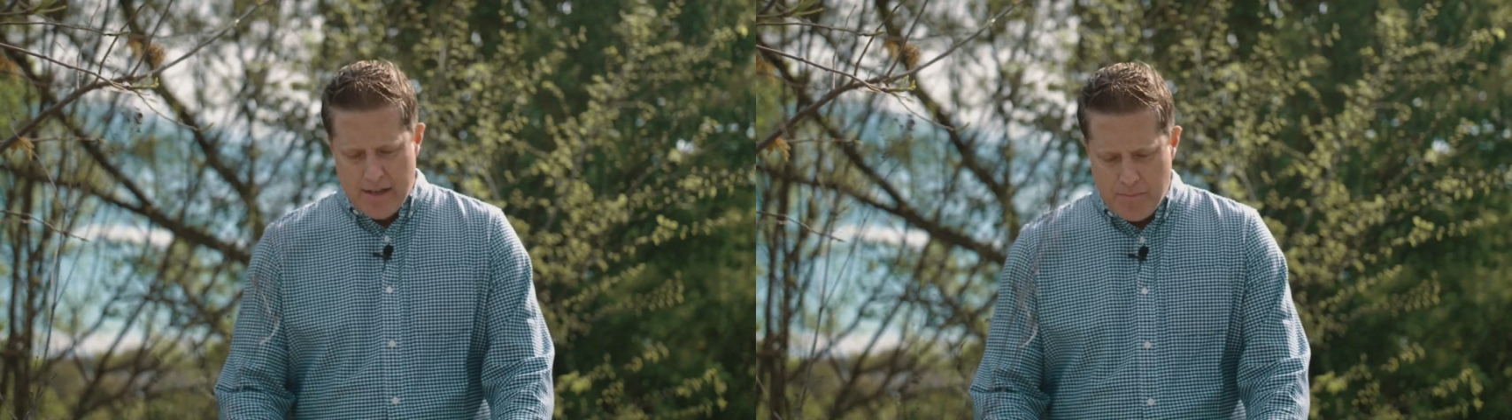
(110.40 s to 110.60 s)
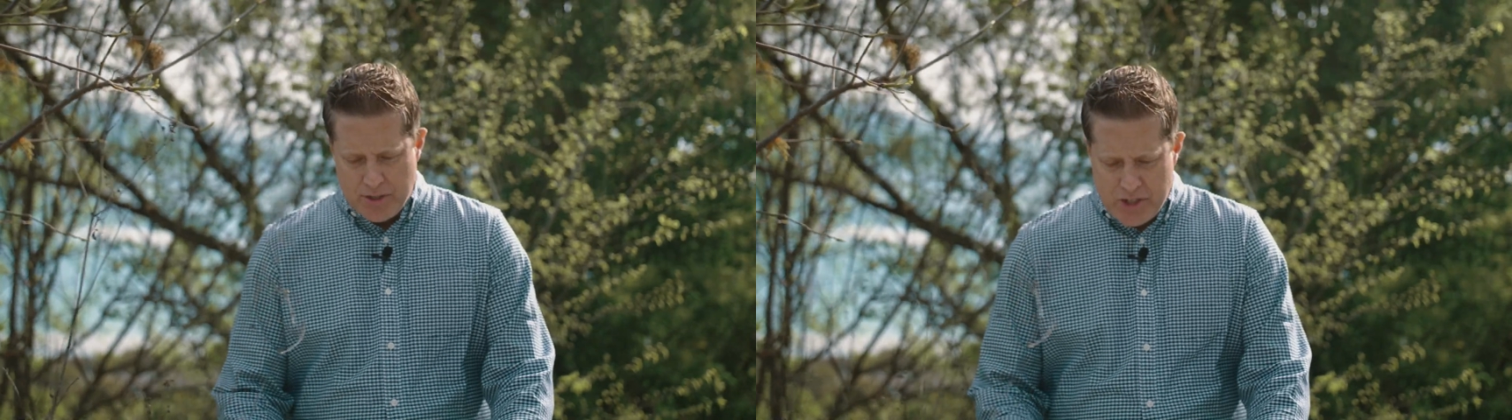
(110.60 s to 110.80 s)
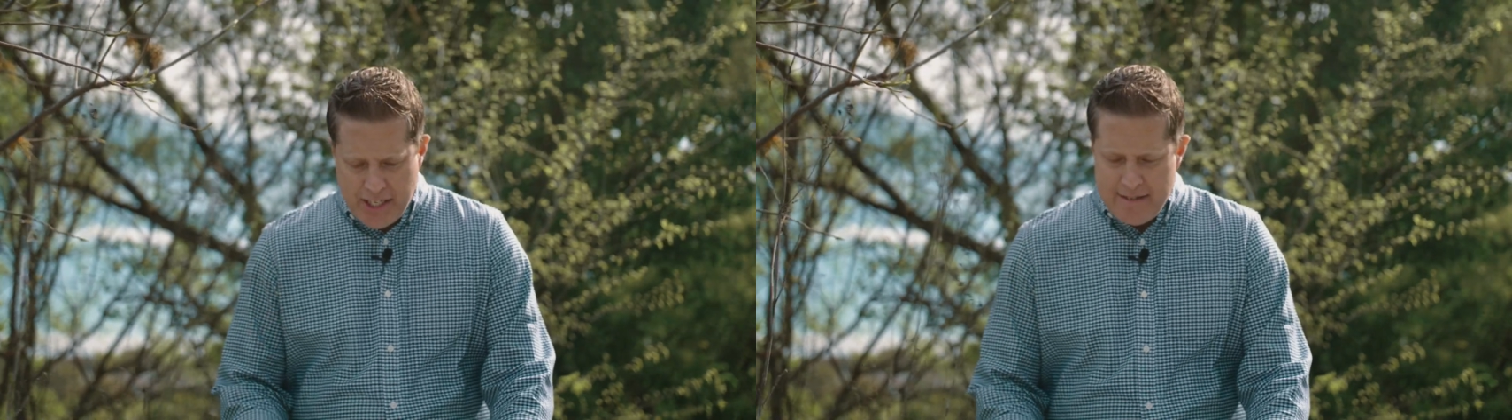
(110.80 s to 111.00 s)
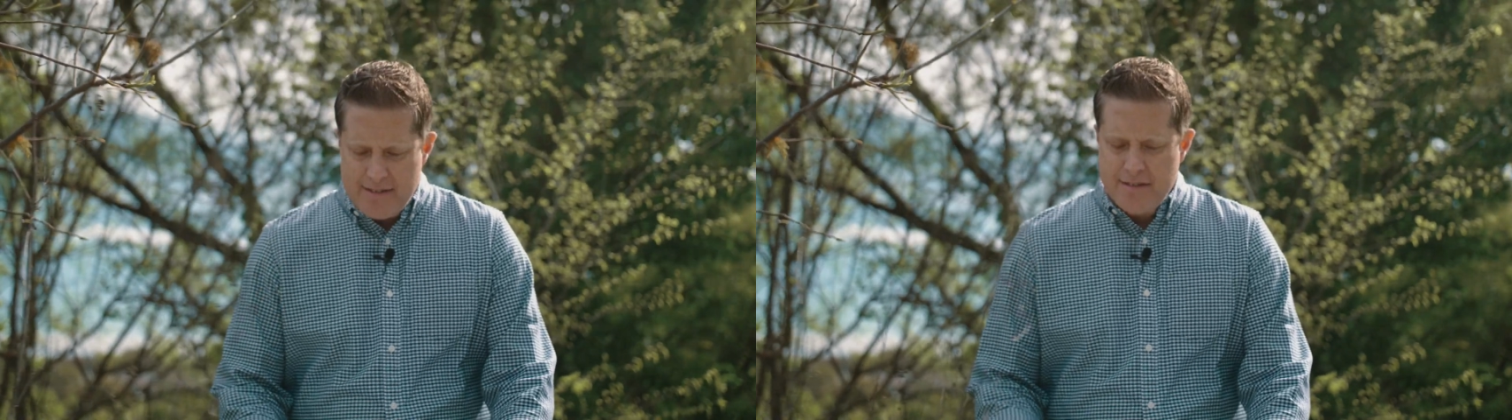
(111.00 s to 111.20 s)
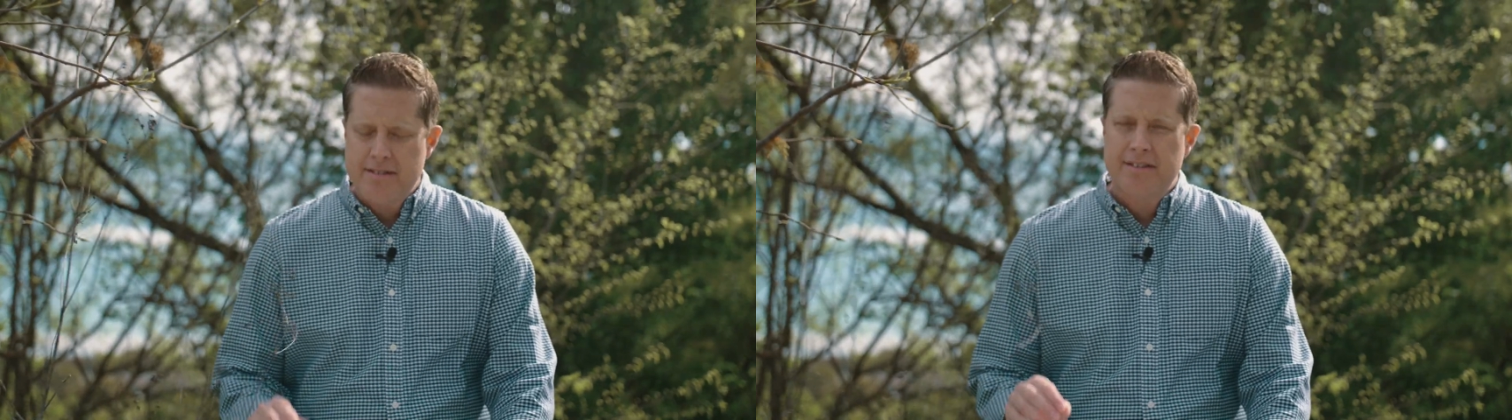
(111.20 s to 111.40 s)
but
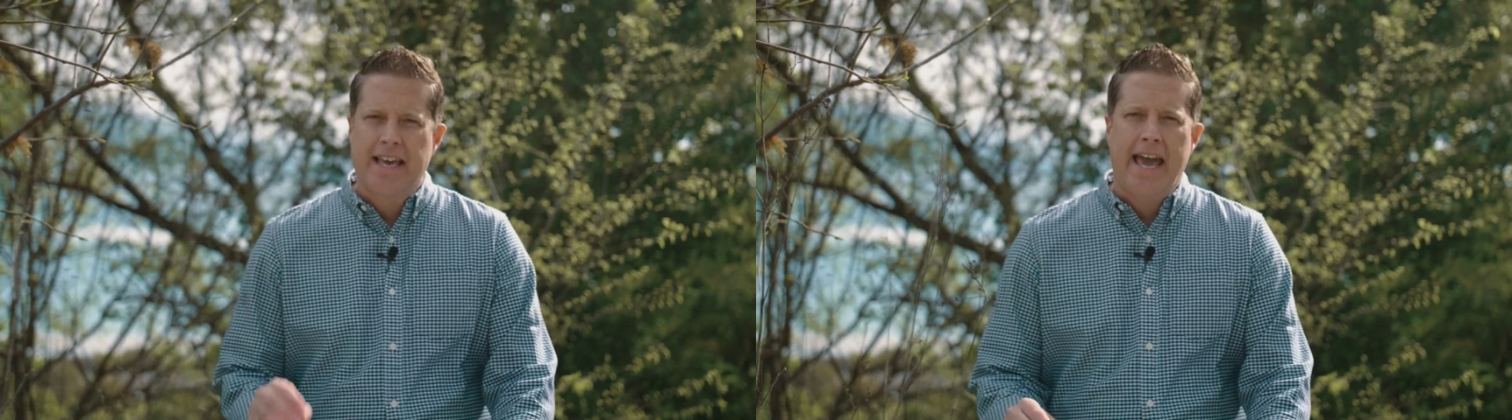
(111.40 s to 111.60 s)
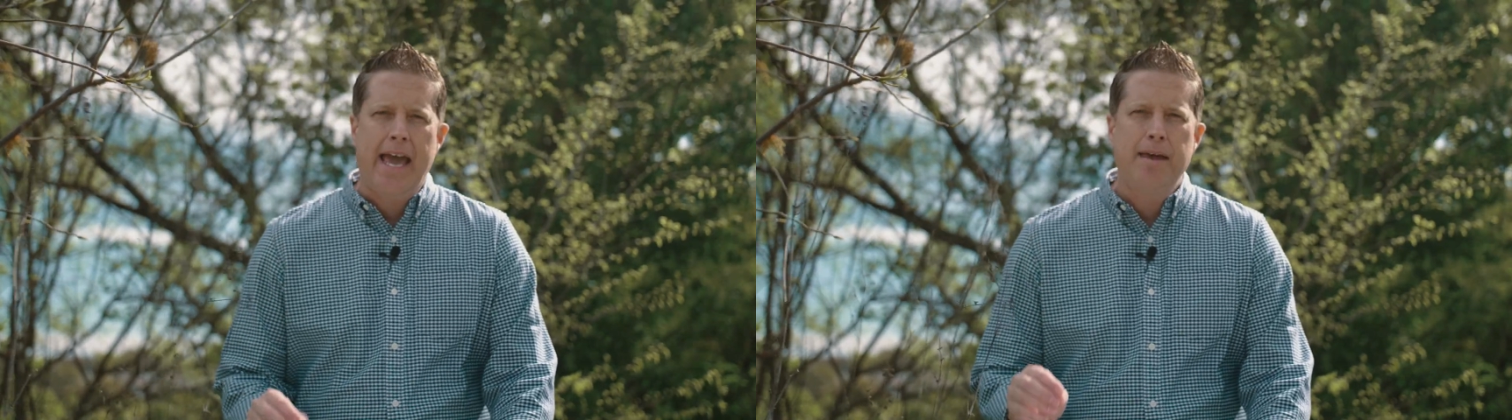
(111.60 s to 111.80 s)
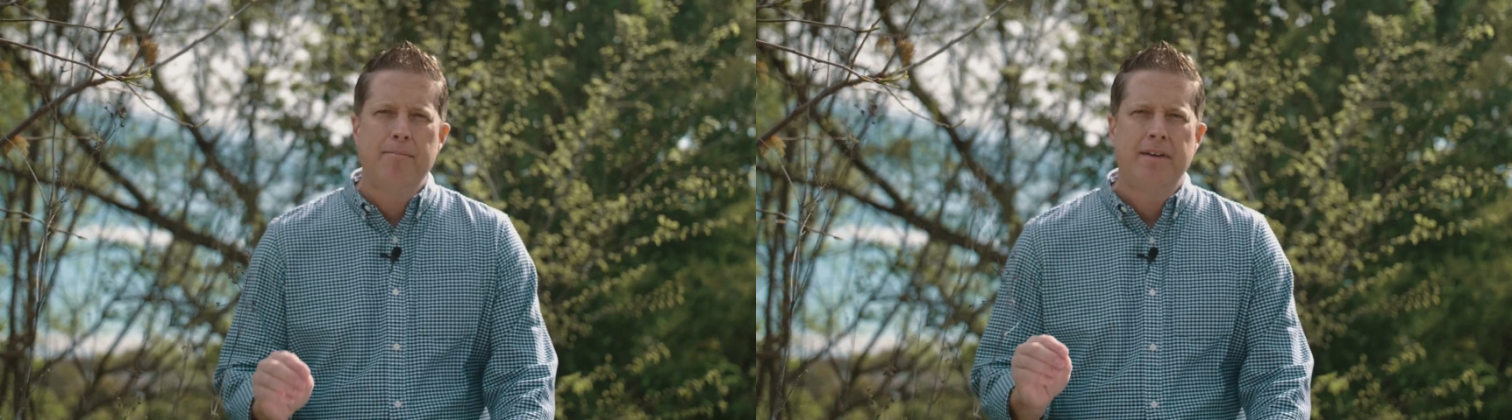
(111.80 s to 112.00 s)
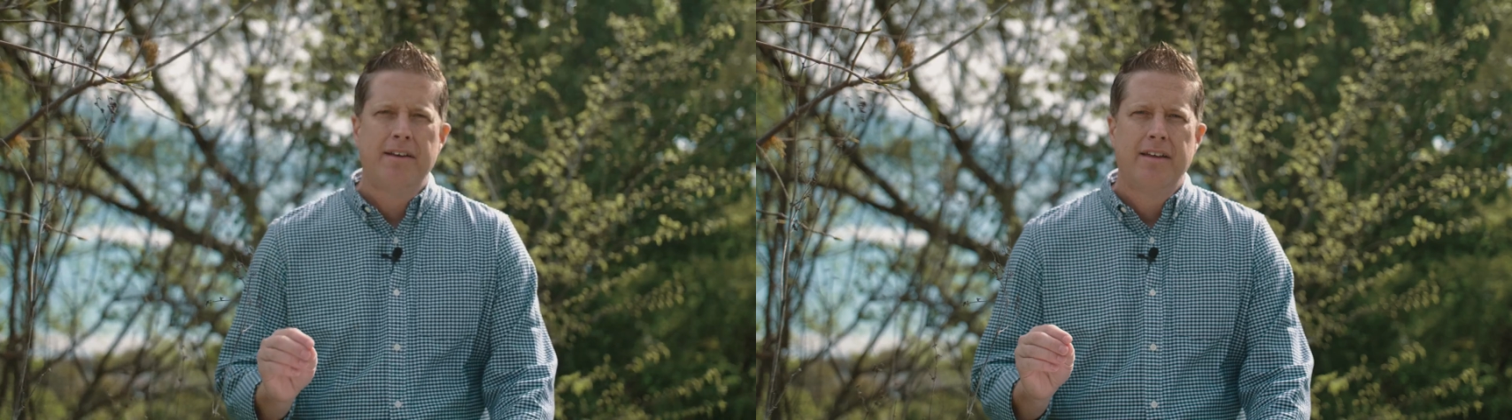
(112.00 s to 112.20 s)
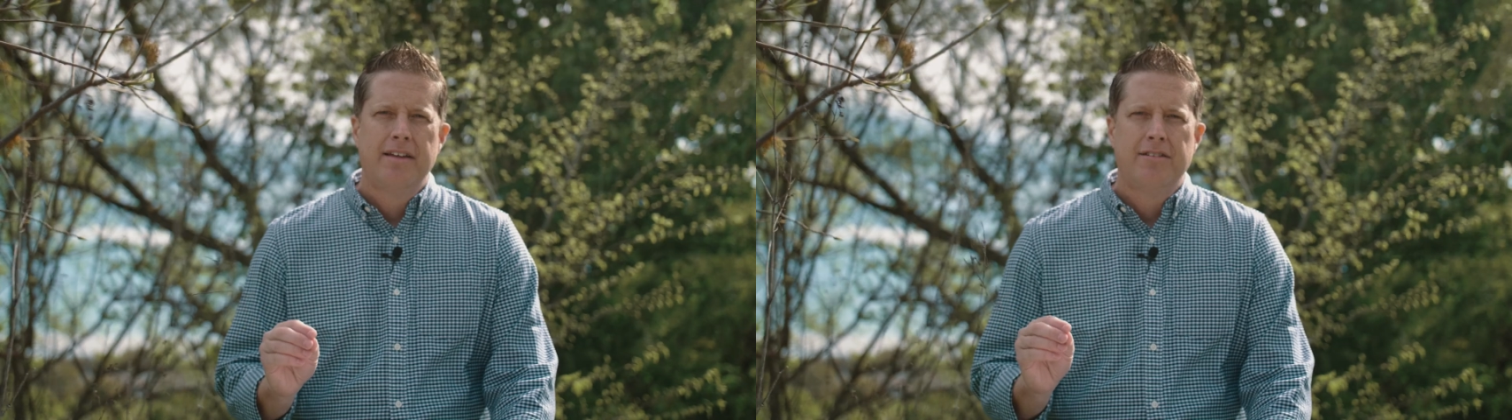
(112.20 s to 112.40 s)
Jesus came
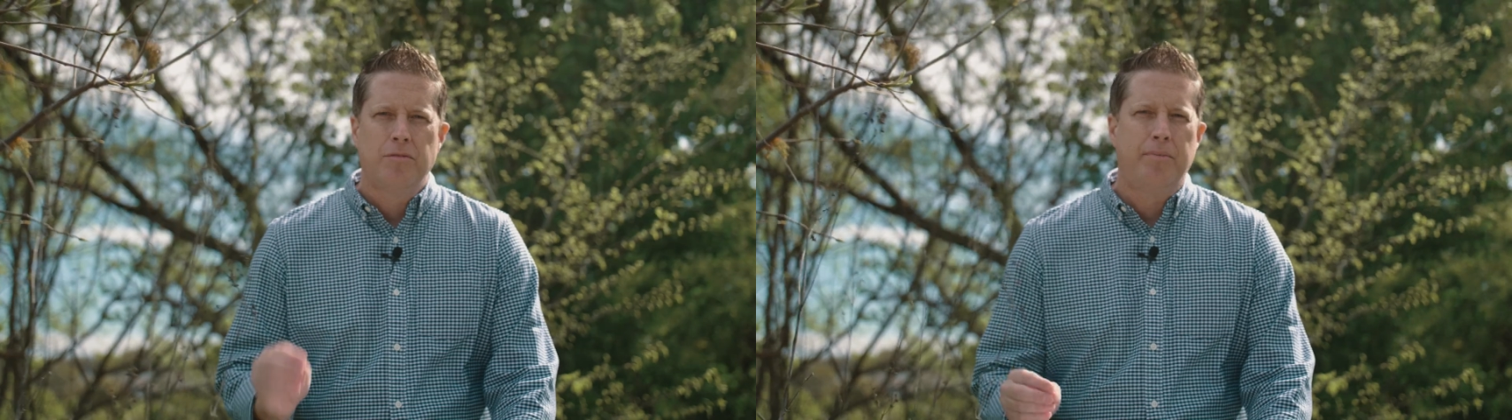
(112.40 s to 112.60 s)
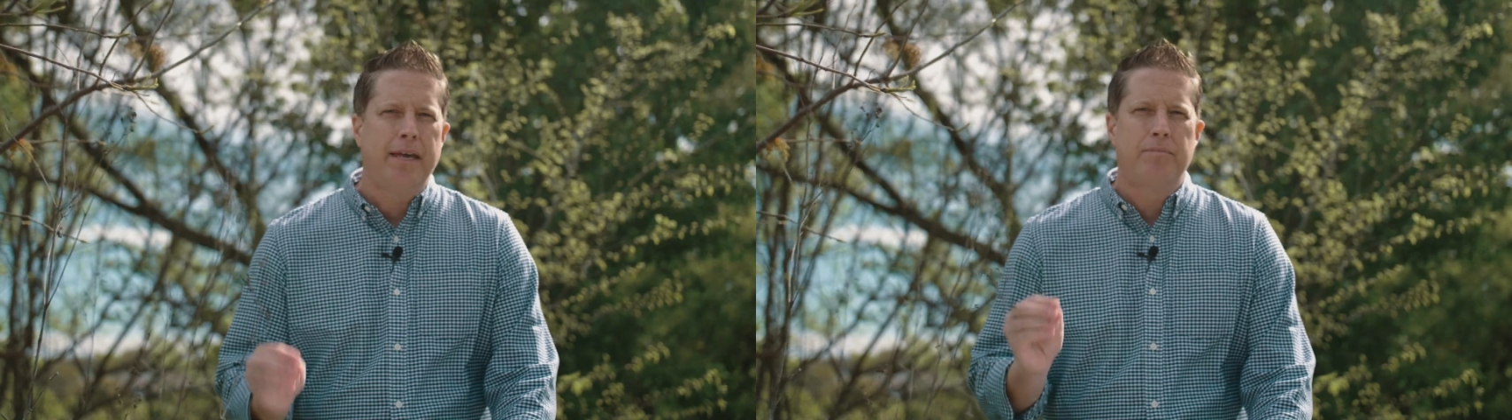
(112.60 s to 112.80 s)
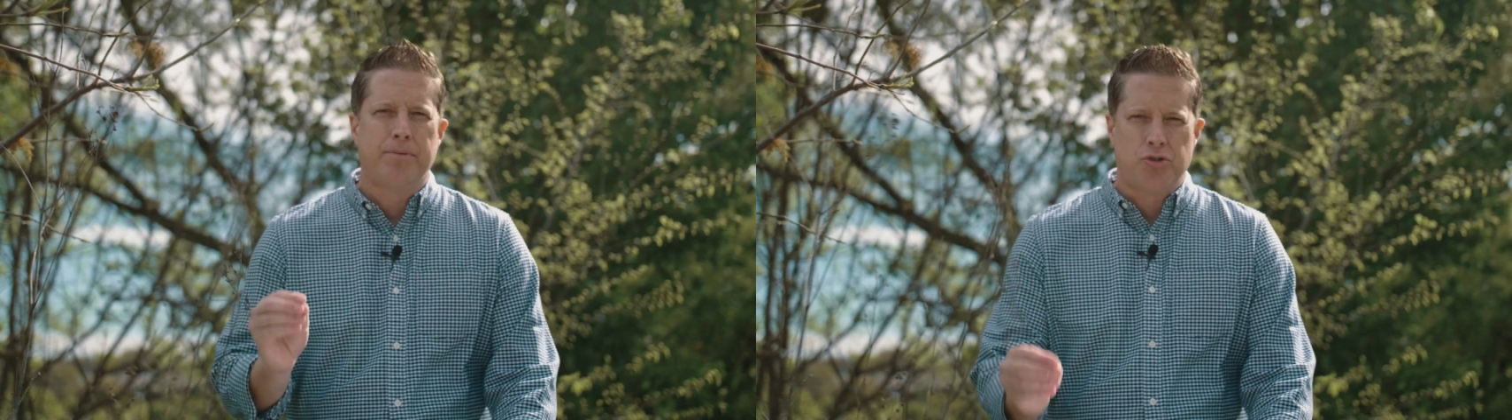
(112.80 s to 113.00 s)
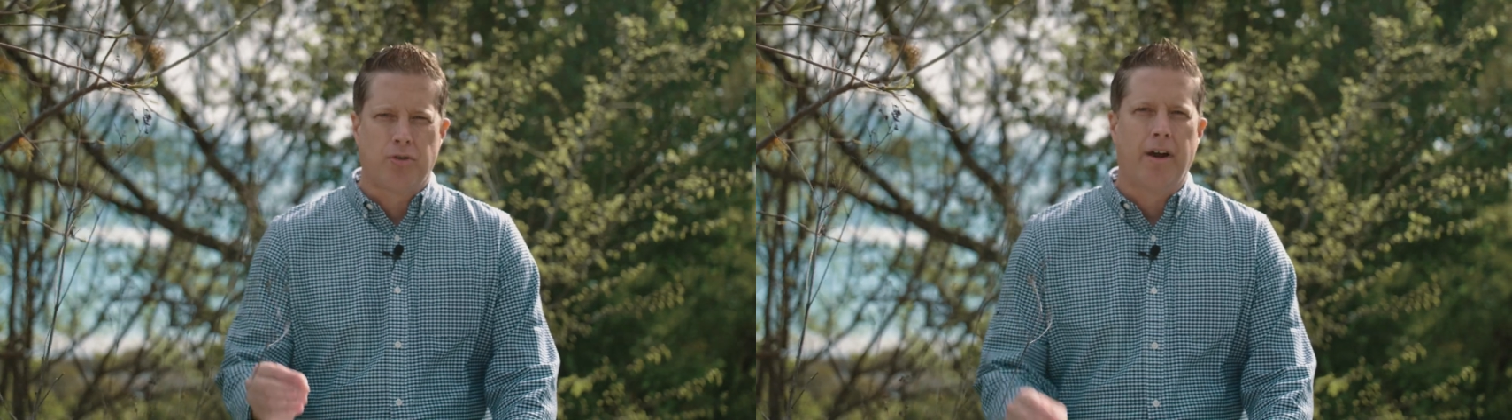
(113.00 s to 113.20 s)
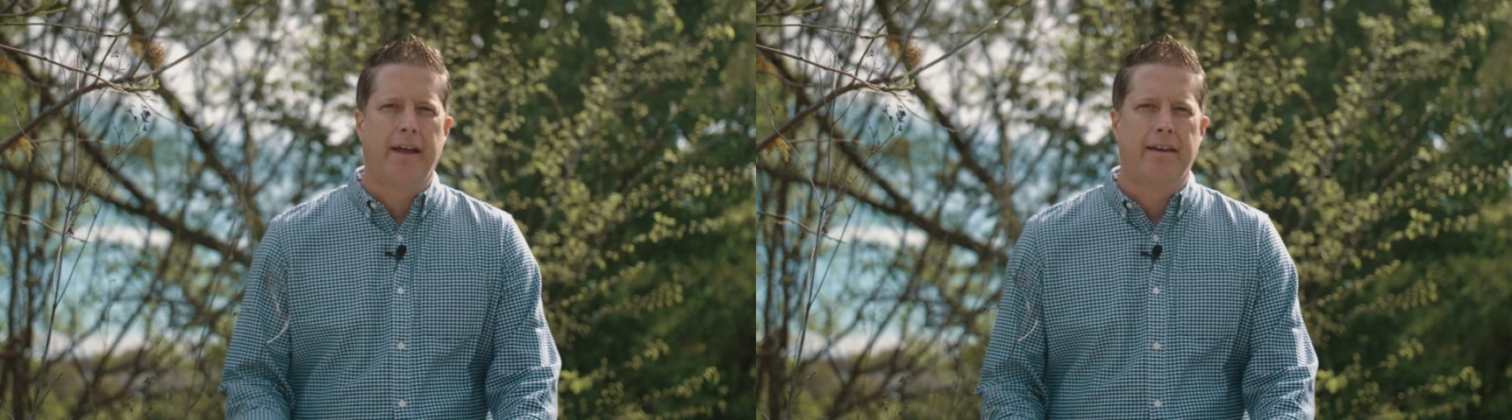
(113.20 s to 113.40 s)
to be
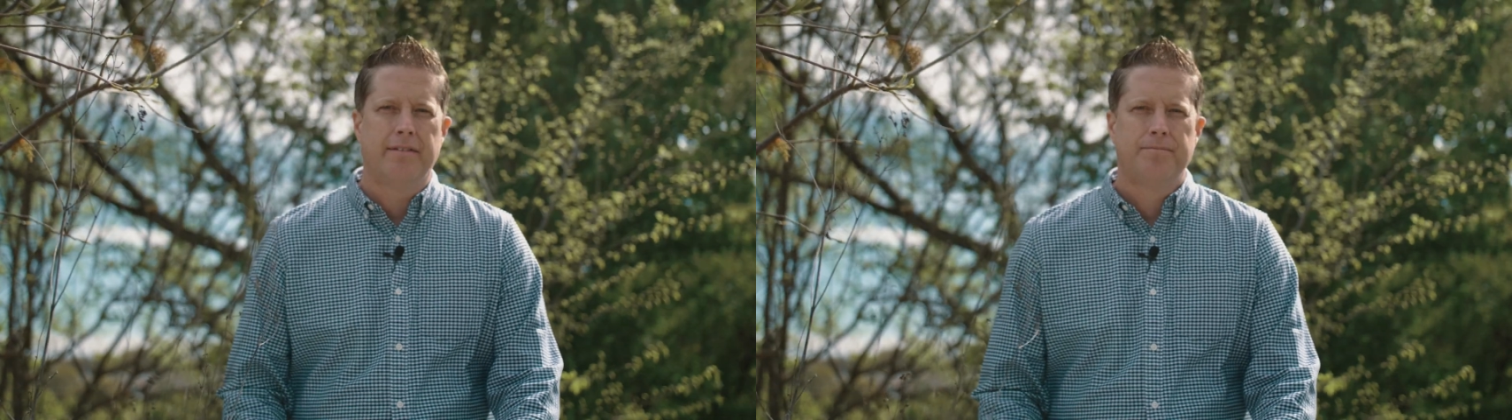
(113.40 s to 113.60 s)
betrayed.